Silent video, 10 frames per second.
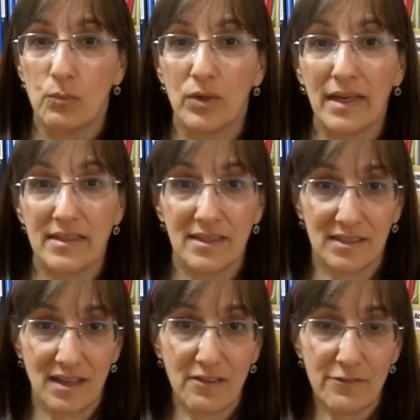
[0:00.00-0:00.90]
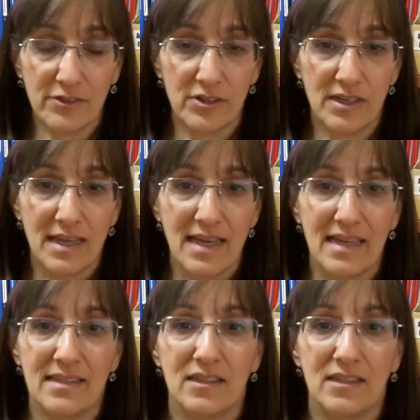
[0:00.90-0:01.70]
What I discovered is